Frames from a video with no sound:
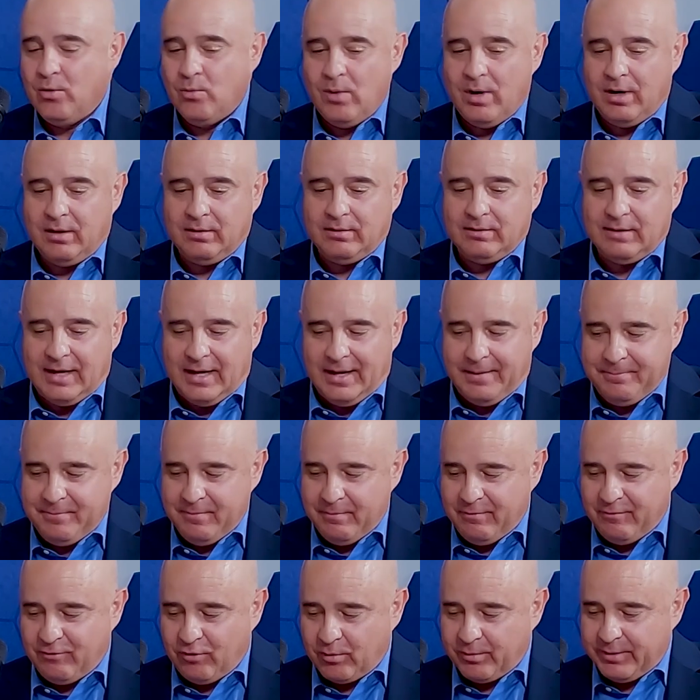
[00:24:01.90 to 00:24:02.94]
Well,
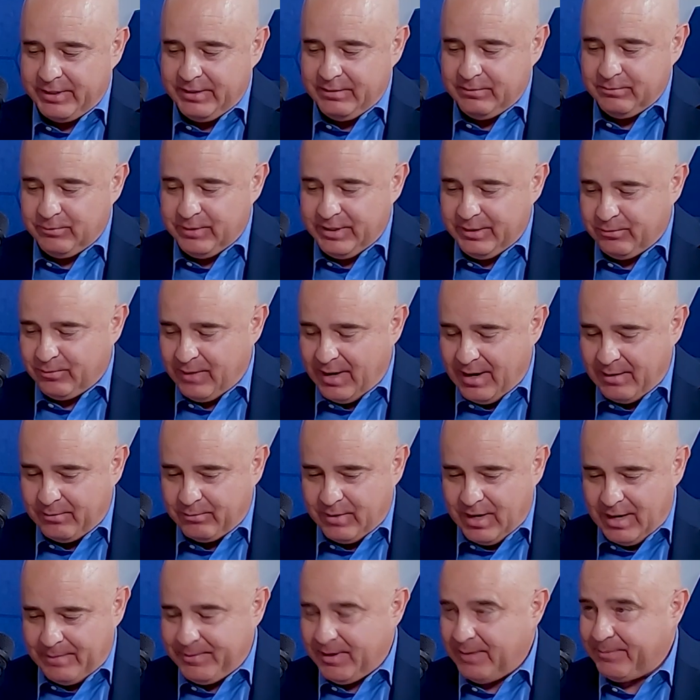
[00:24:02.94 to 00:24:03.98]
before we
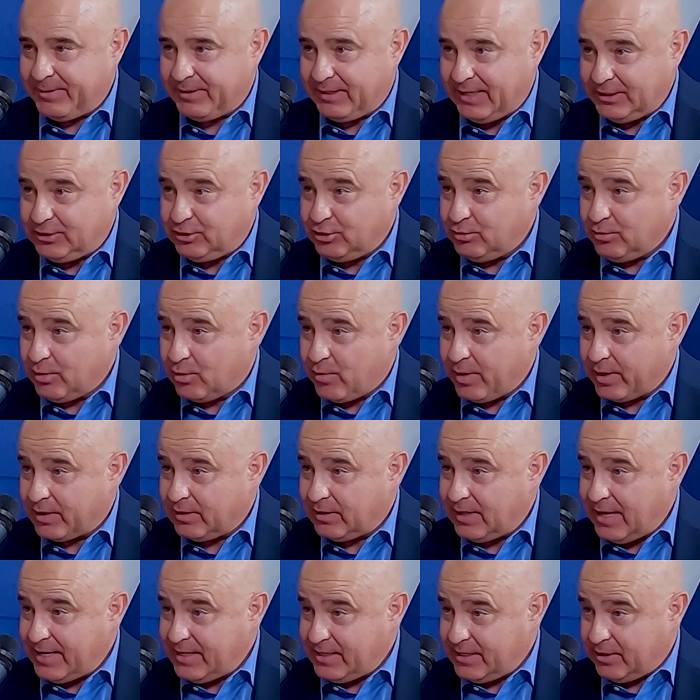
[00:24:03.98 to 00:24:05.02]
wrap up, I'd like to do a quick
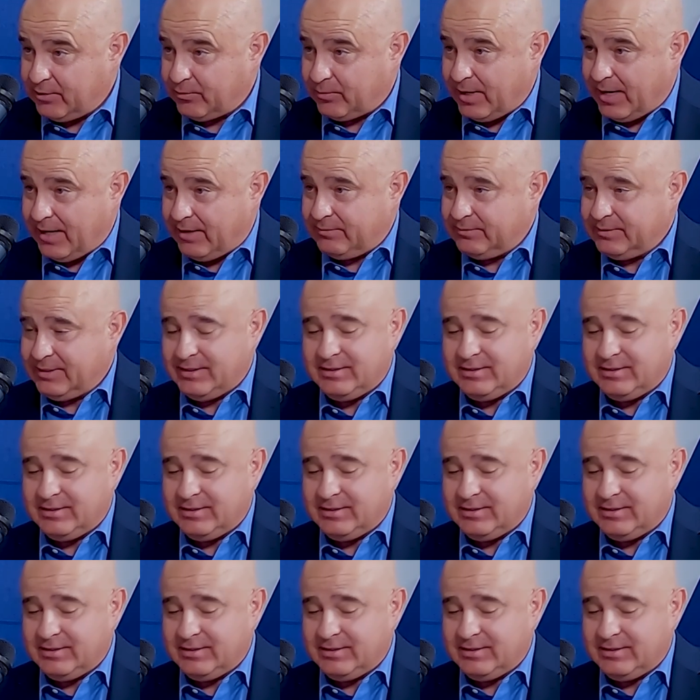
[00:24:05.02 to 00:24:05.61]
lightning round.